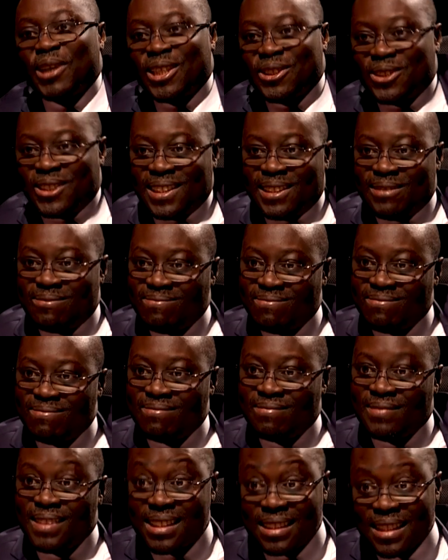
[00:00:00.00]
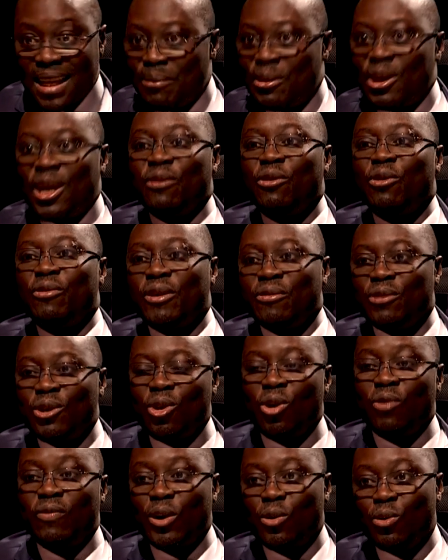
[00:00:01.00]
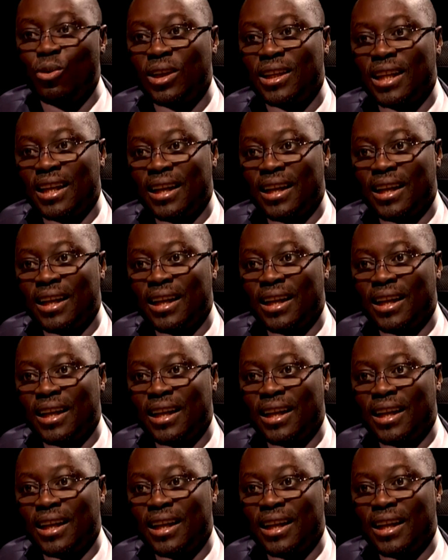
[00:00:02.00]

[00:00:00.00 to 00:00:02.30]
out. This time they have overcooked the